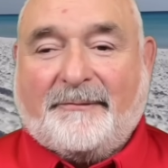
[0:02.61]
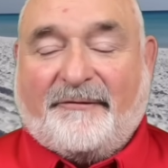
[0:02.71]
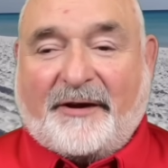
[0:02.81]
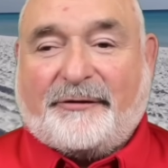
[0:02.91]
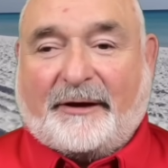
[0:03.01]

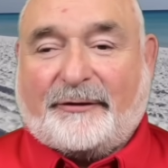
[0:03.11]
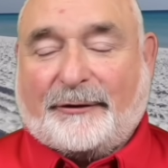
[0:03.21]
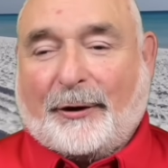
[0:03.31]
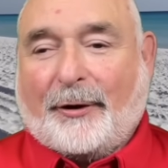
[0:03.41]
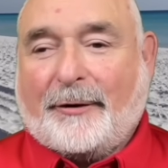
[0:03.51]
physics
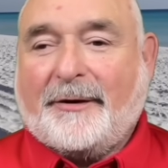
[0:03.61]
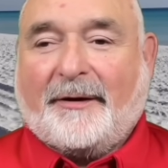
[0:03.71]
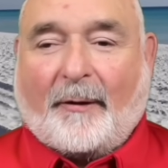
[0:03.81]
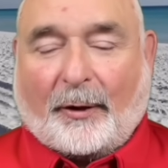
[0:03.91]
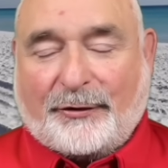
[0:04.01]
nerd
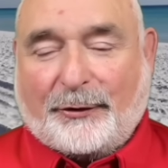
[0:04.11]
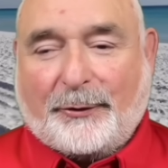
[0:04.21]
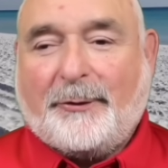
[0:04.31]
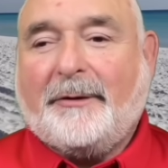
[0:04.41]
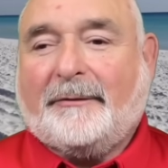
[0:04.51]
or
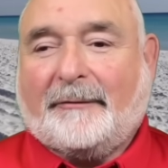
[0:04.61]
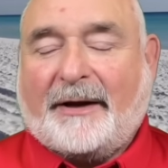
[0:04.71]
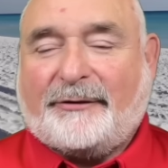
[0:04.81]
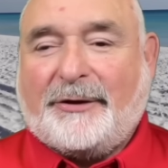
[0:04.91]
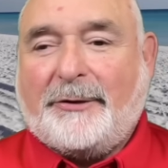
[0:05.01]
two
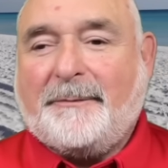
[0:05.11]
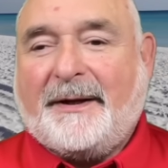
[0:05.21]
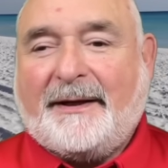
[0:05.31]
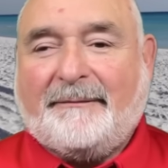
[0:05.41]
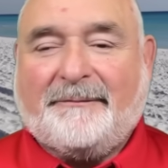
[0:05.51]
rescued
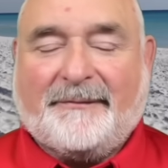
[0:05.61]
me.